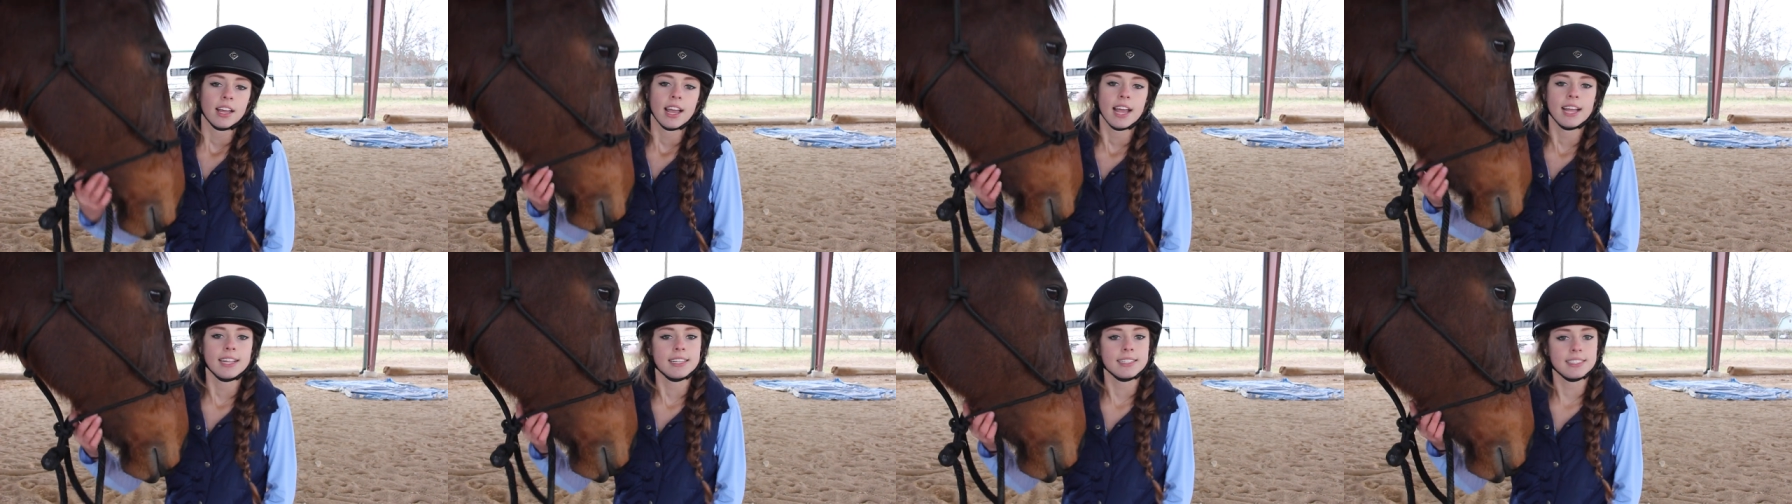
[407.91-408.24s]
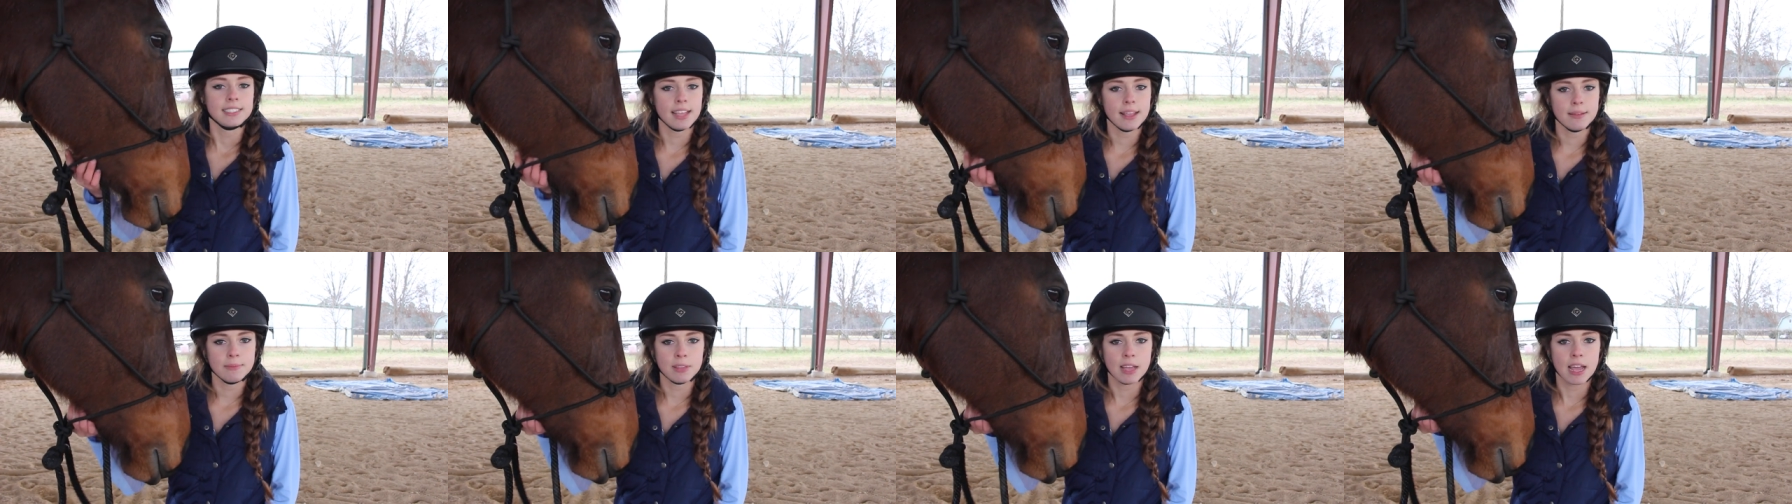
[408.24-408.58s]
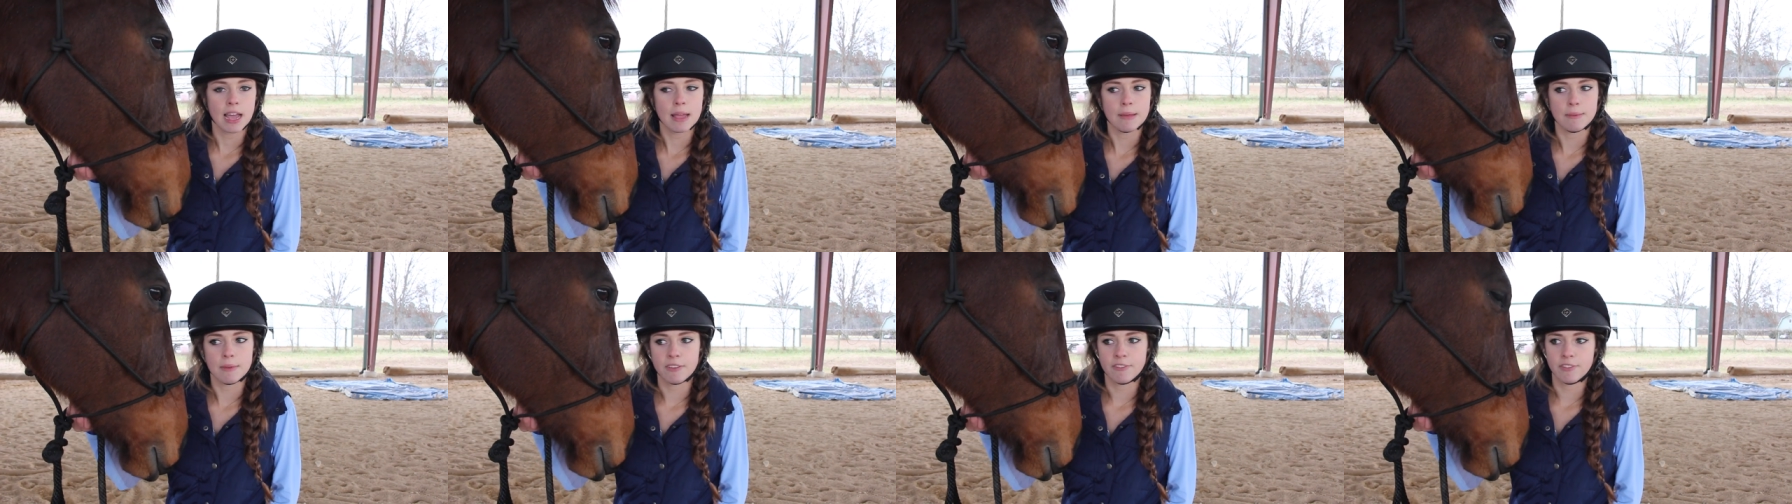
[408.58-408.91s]
at the same
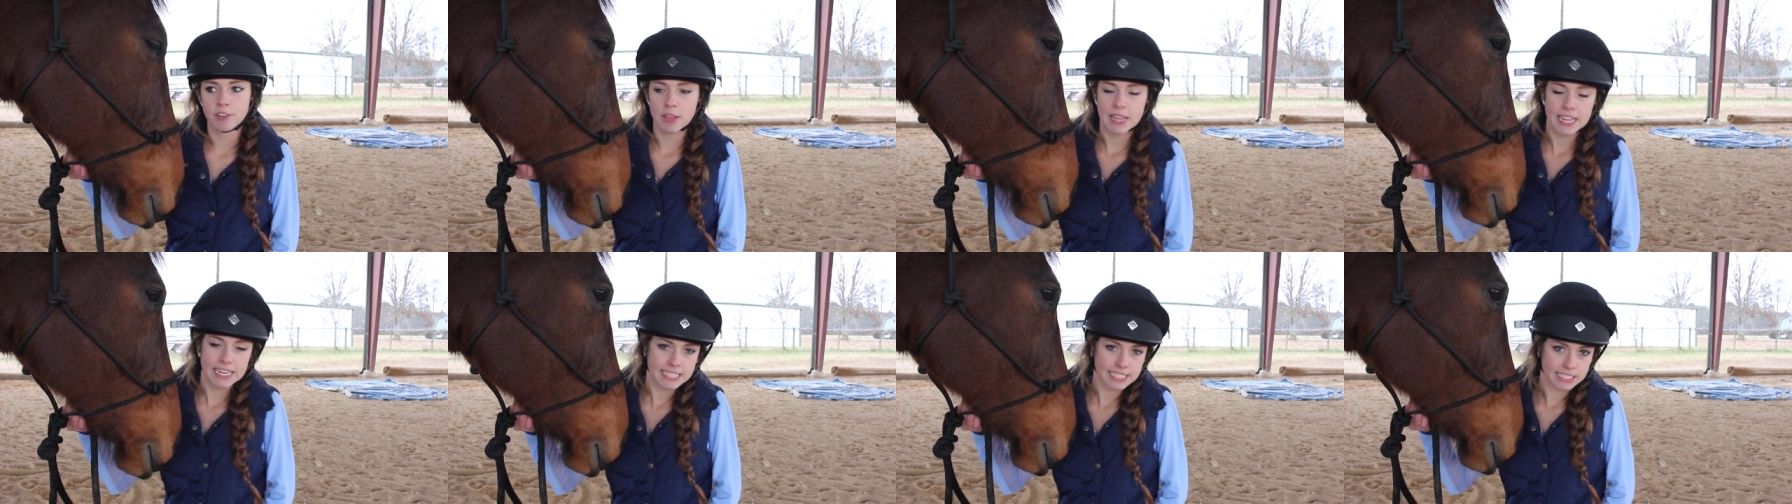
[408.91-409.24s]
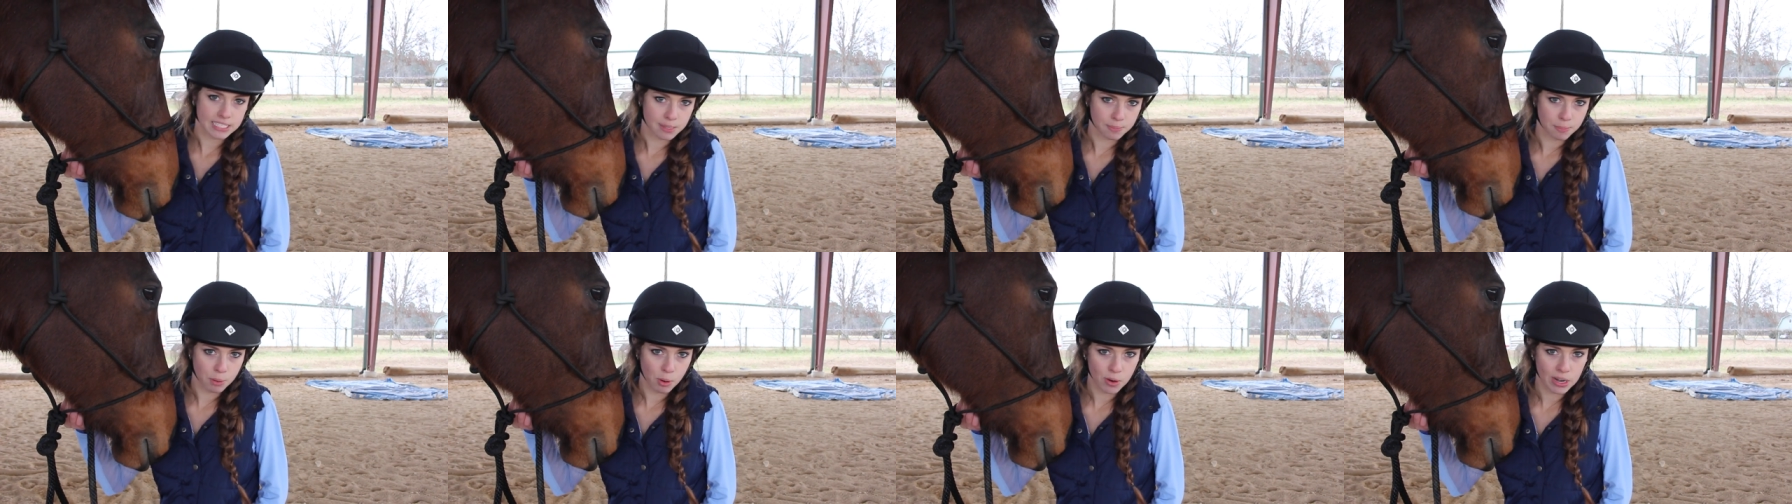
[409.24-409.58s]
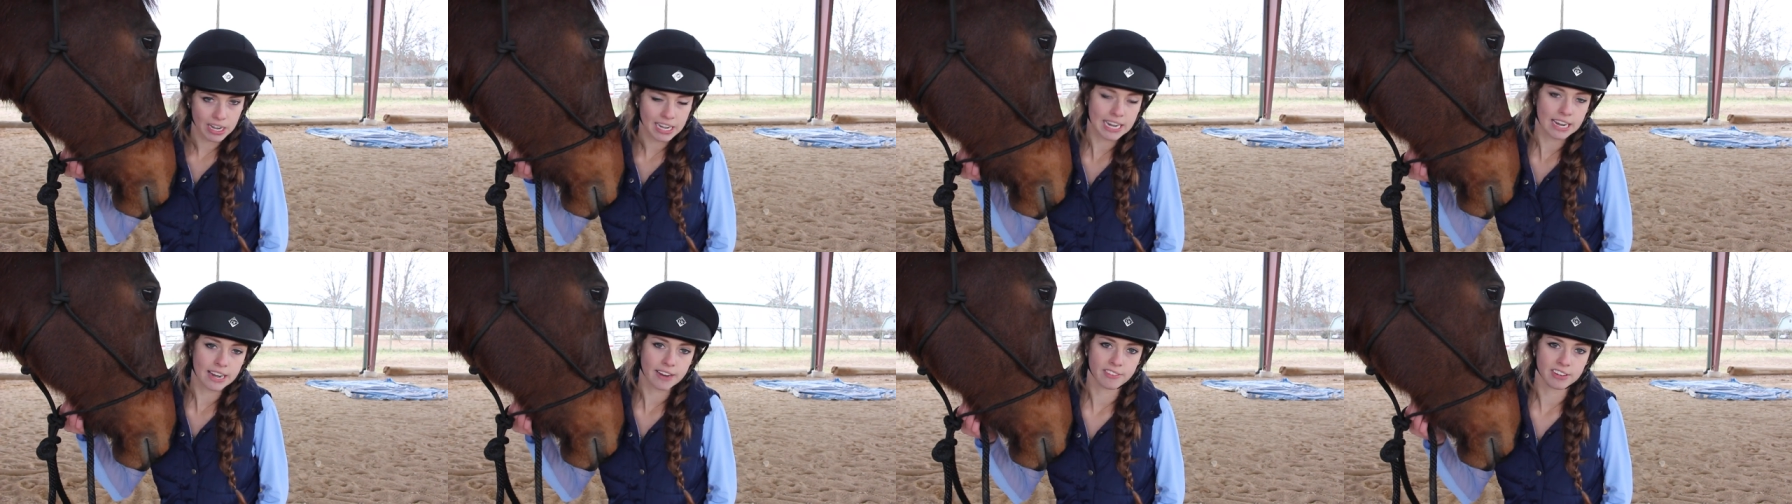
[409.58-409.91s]
time, if you get
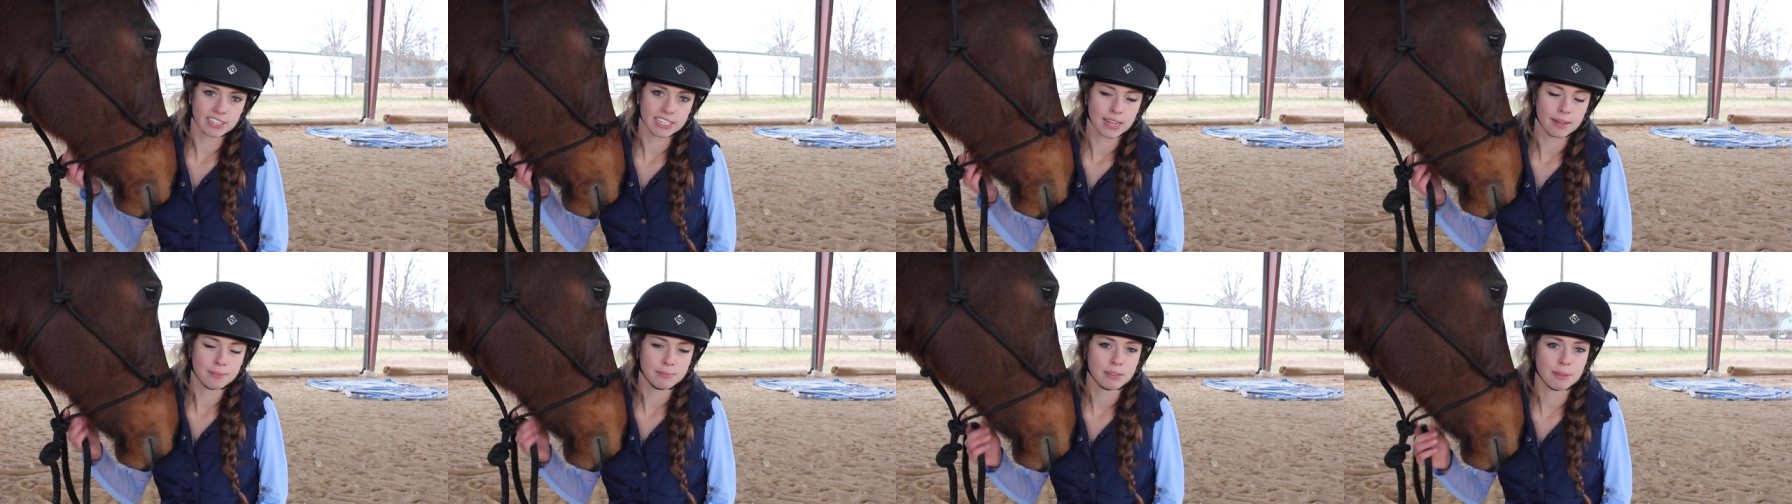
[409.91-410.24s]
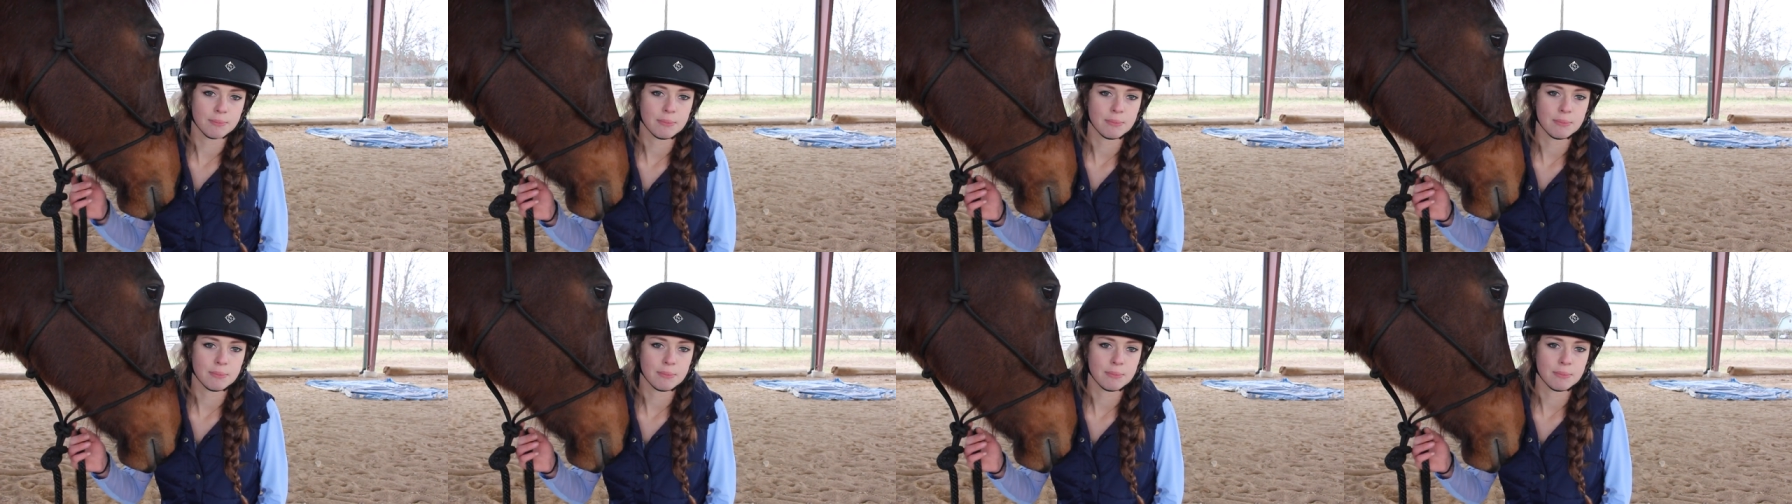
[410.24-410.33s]
disappointed every time